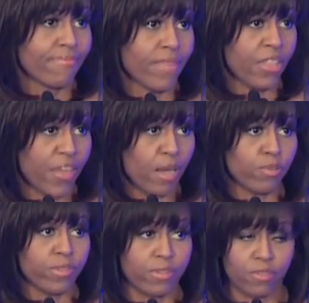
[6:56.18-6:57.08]

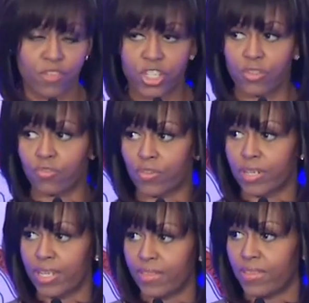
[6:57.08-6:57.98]
Thousands of
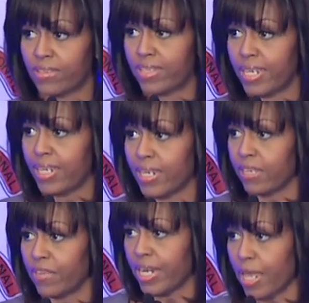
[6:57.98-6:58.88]
children in the city
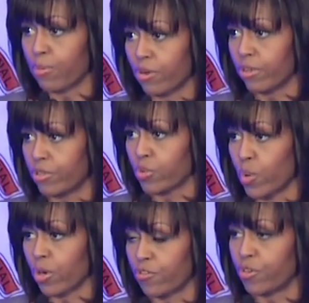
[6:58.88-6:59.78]
live in neighborhoods
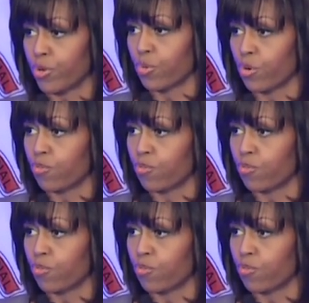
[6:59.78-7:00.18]
where a funeral